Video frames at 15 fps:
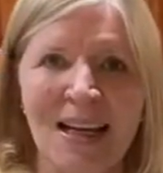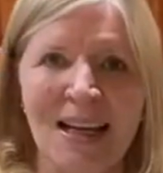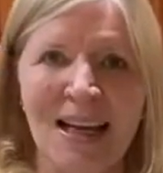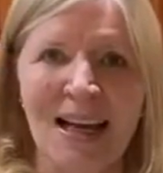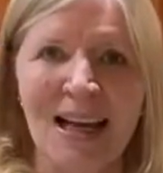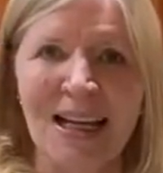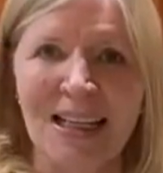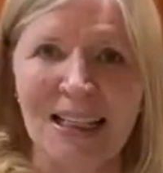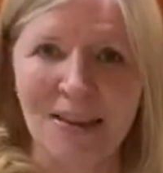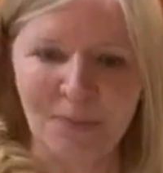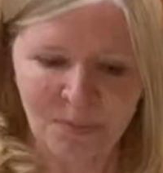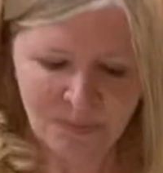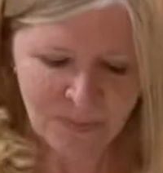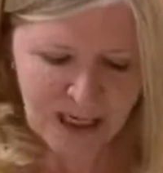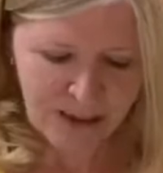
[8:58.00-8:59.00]
Hi,
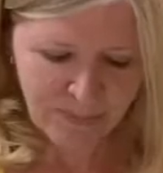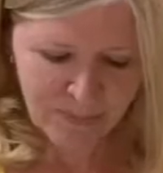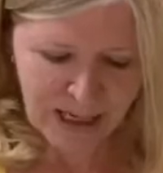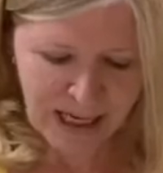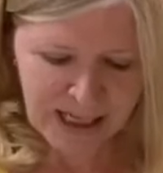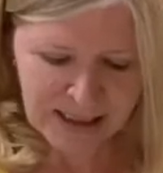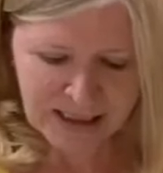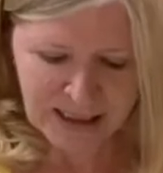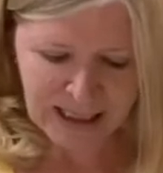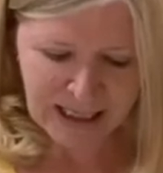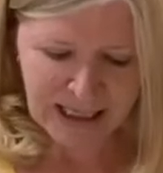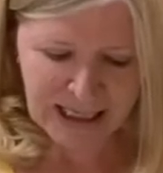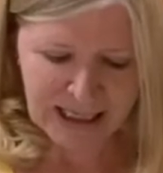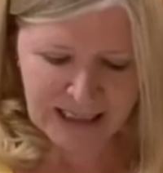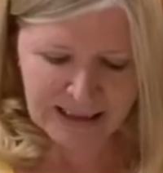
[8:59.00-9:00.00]
I'm back,
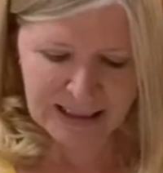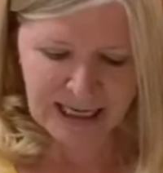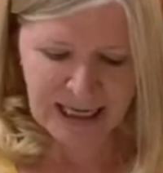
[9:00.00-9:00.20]
and